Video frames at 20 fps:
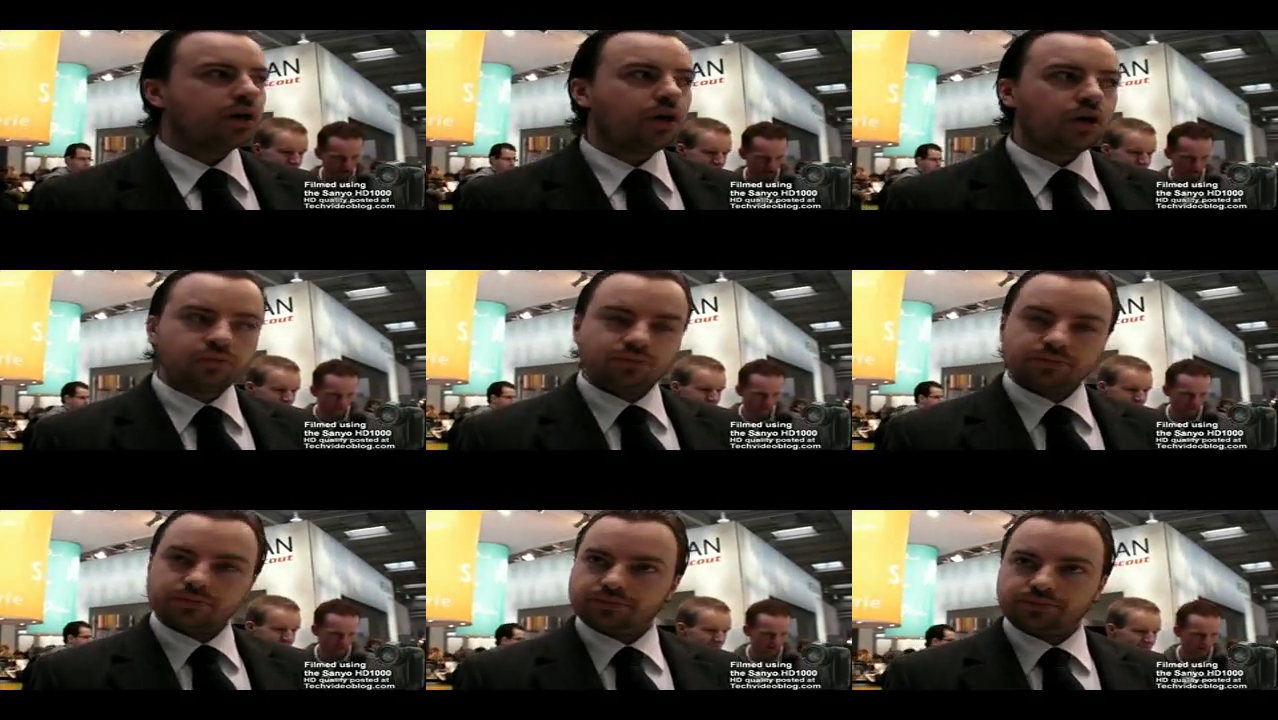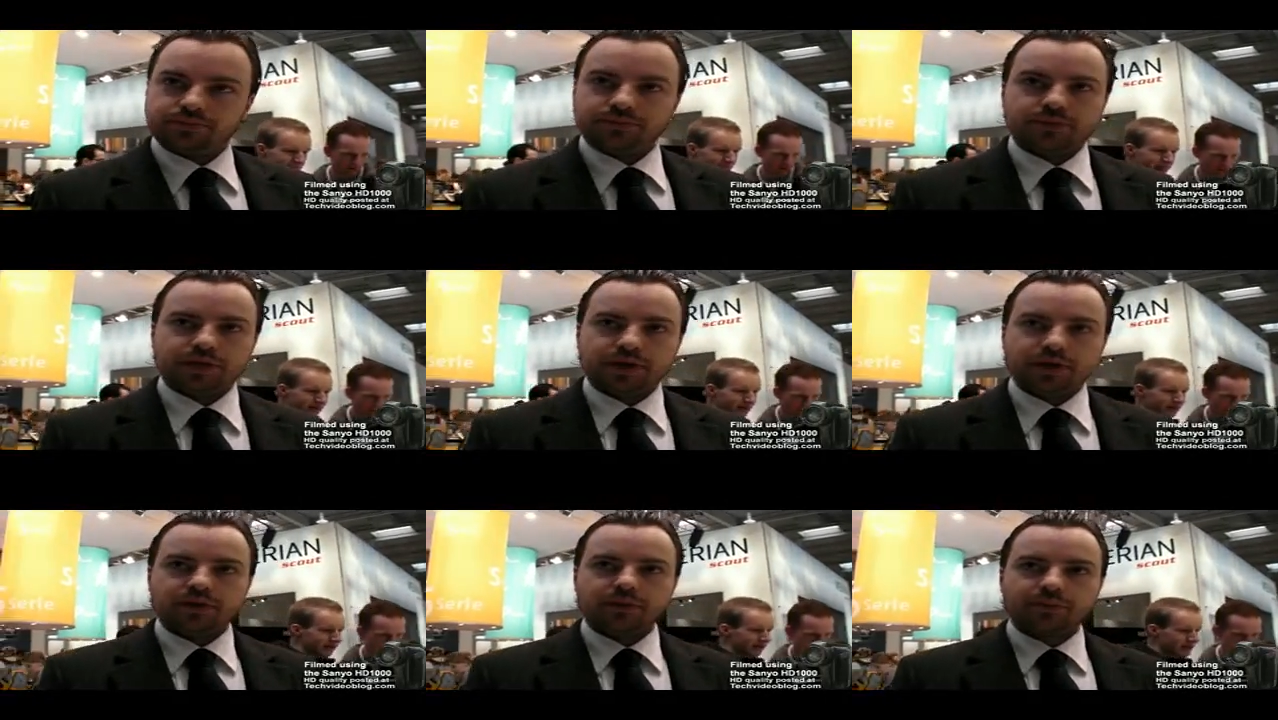No.
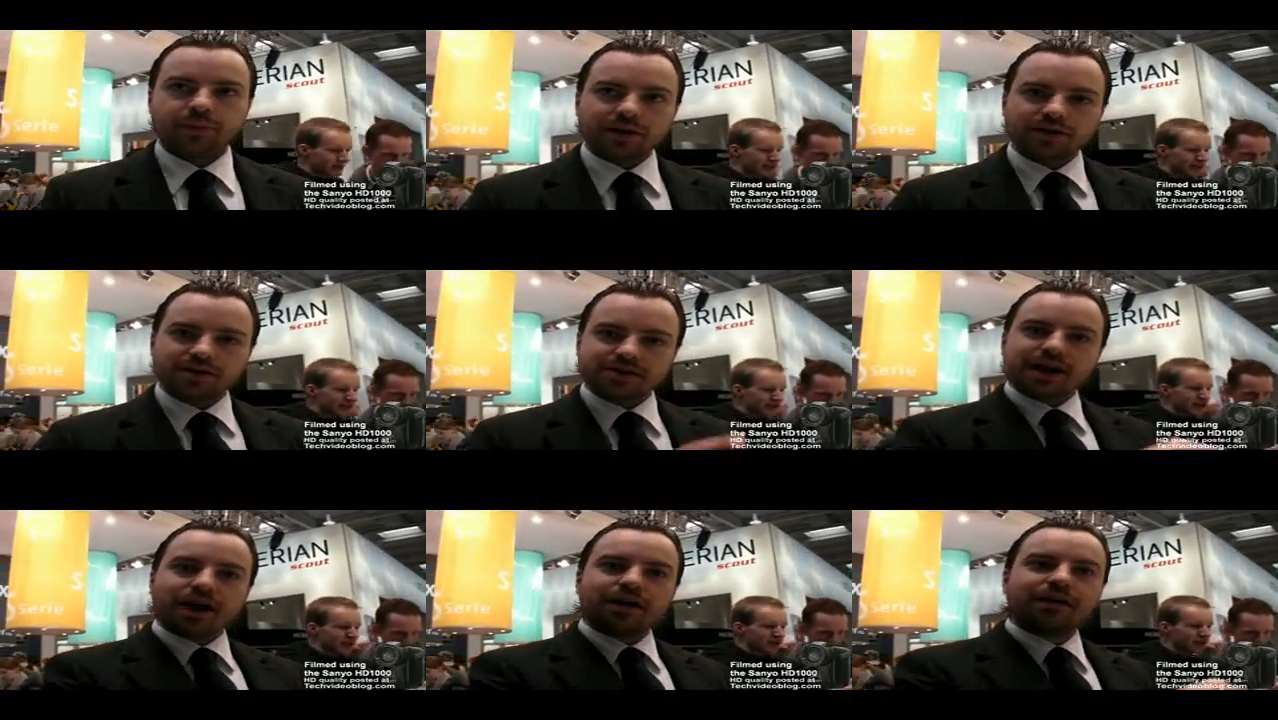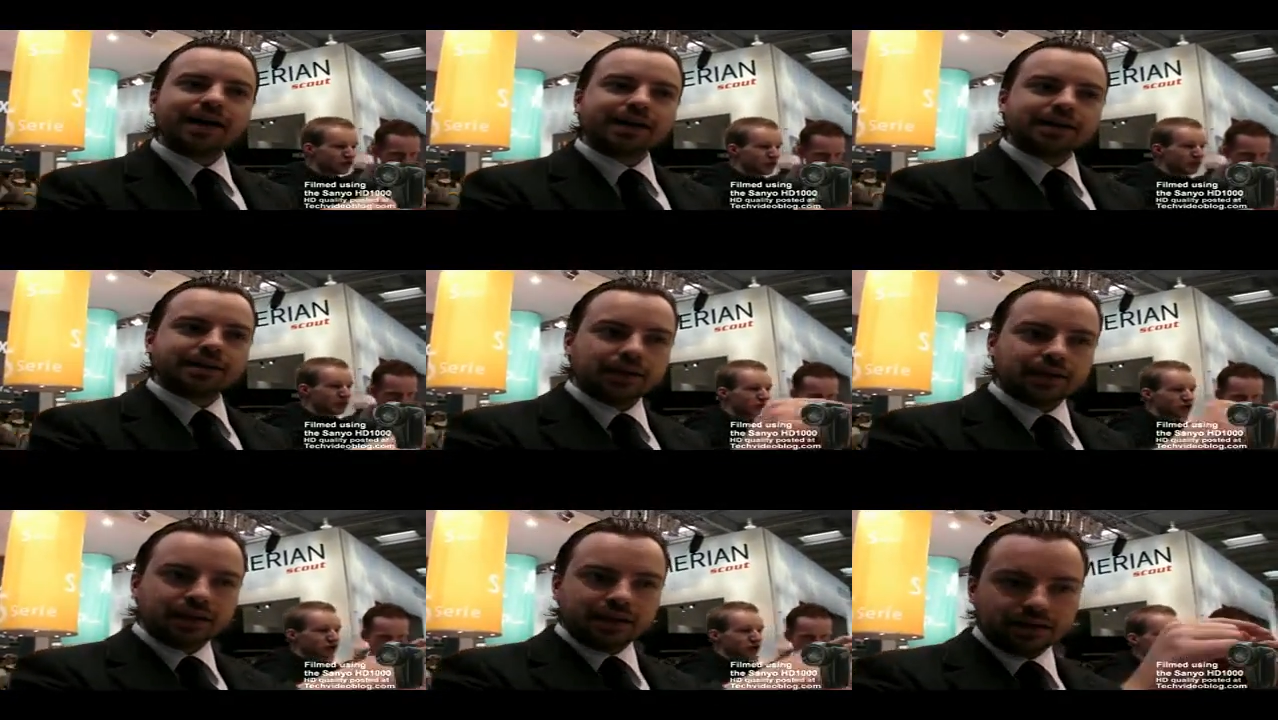The box
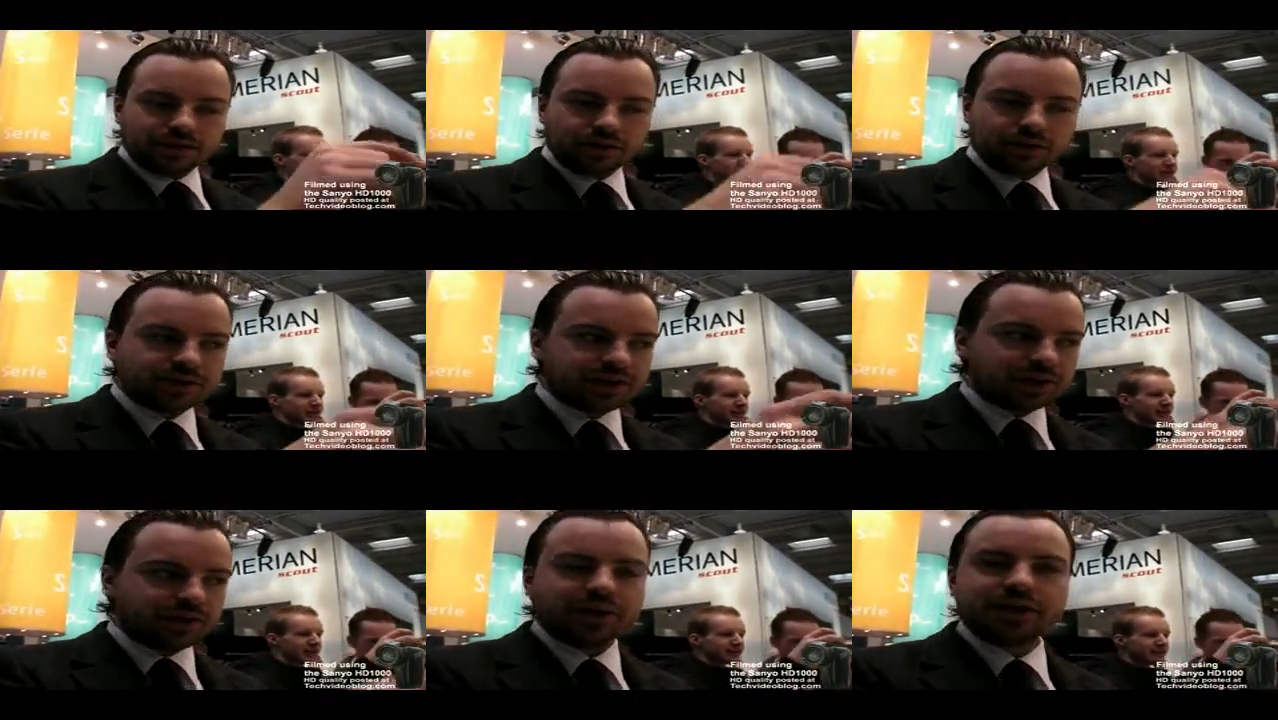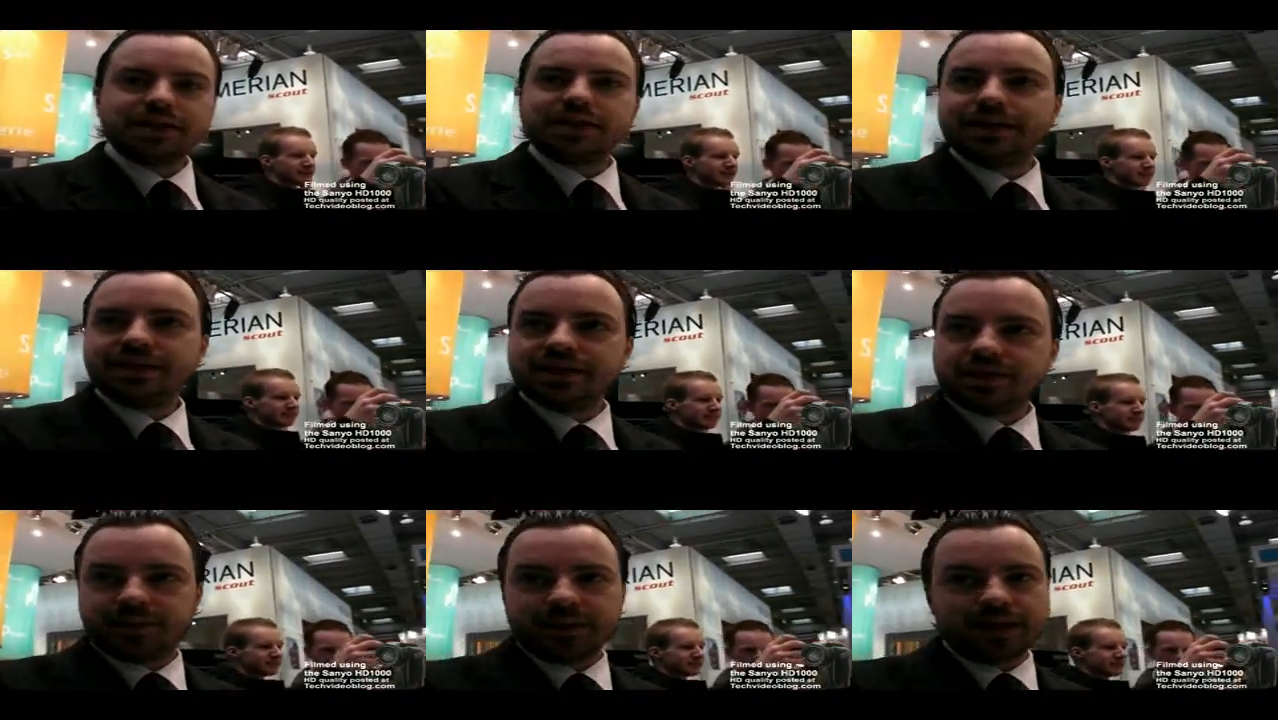directly using the
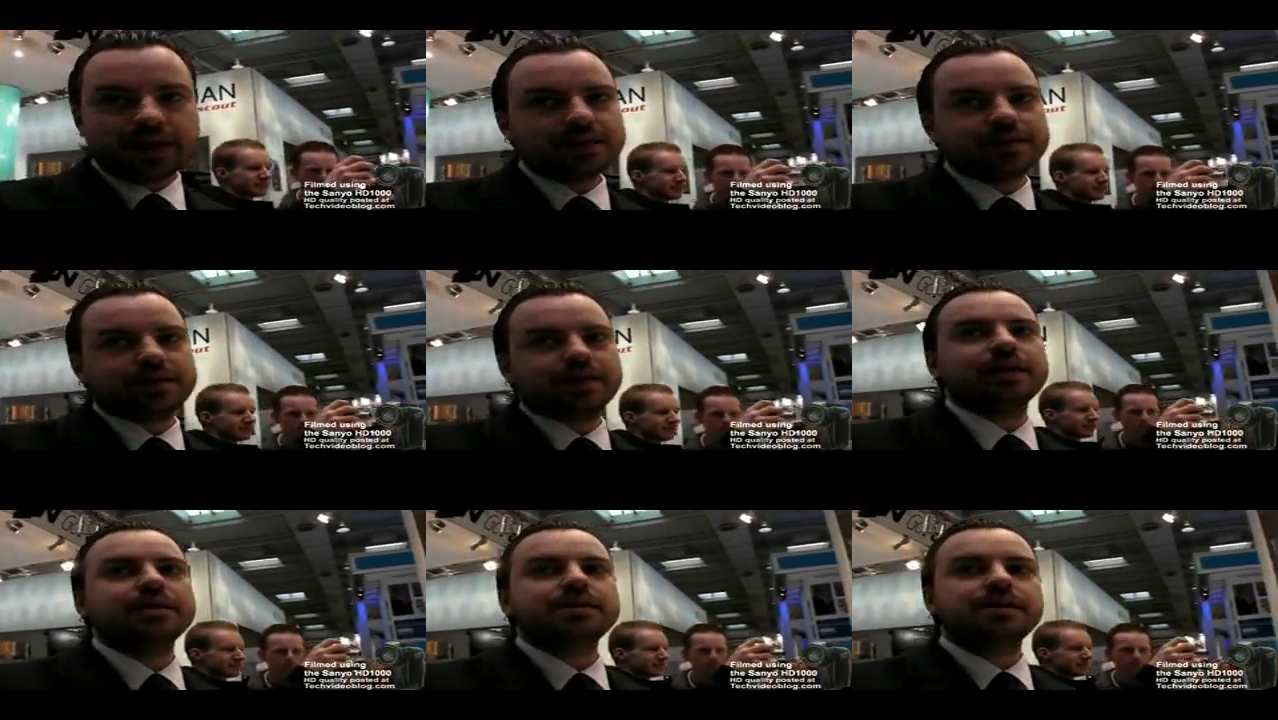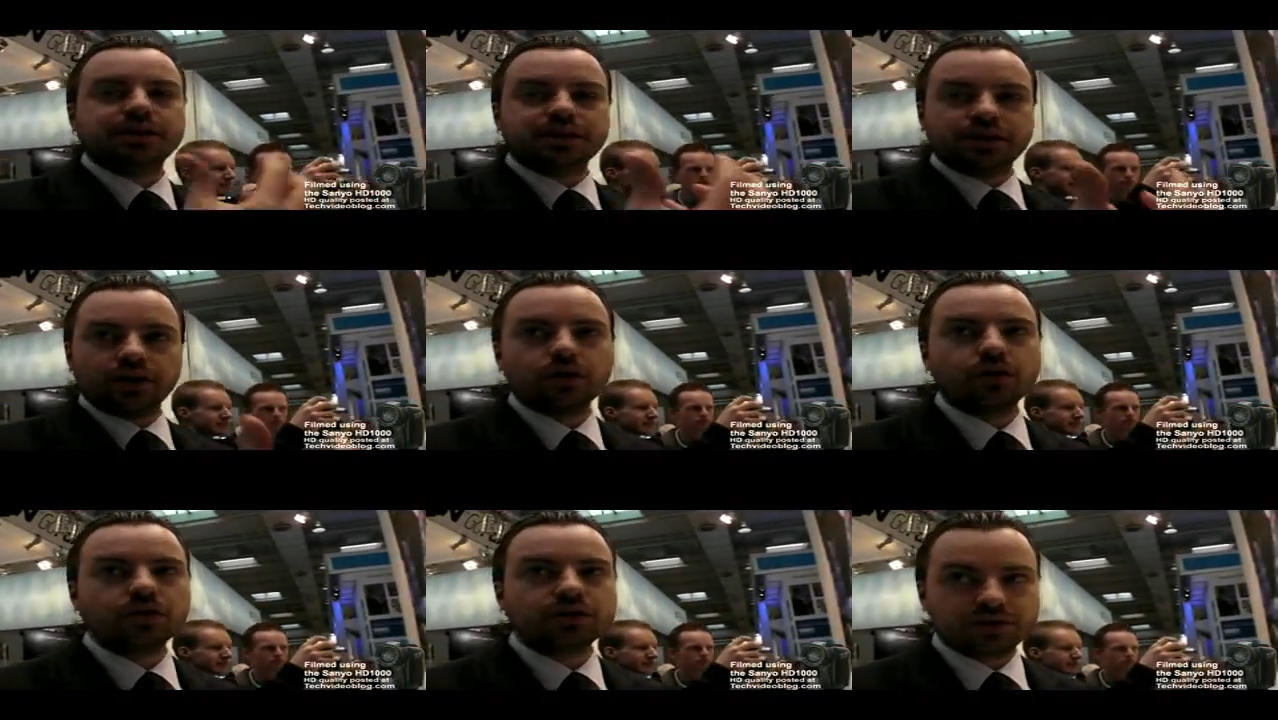DSPs can
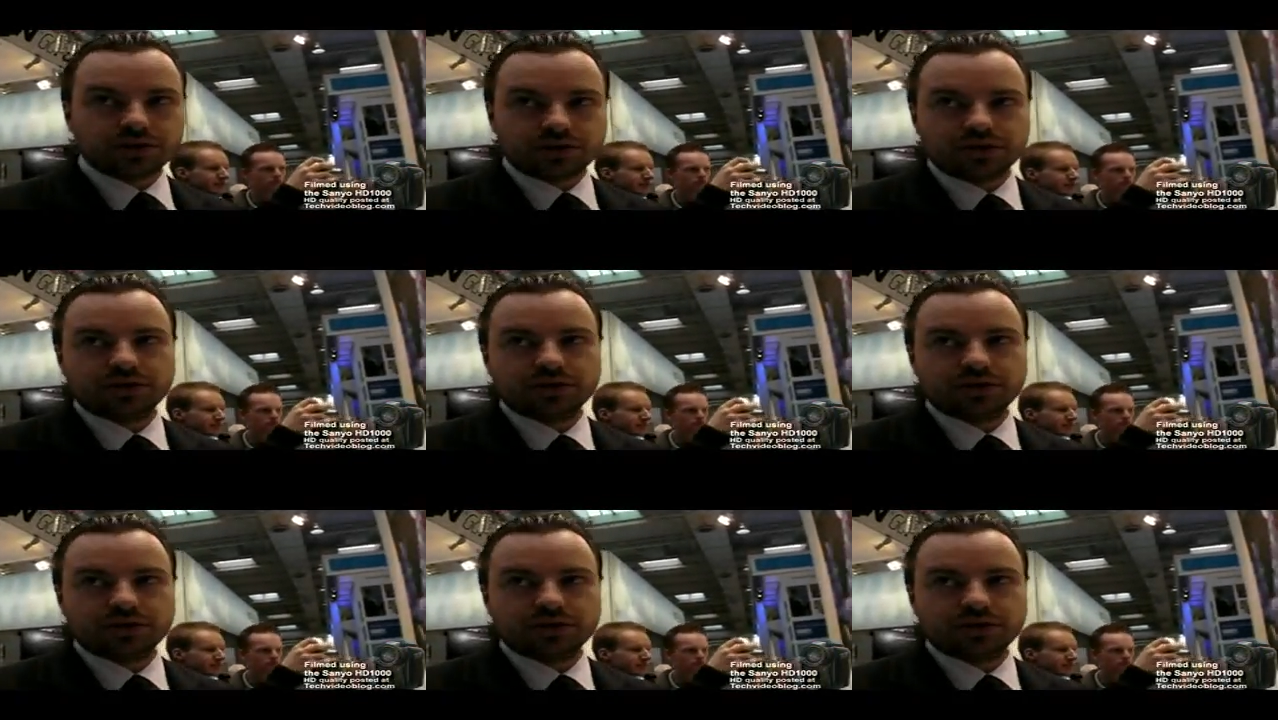decode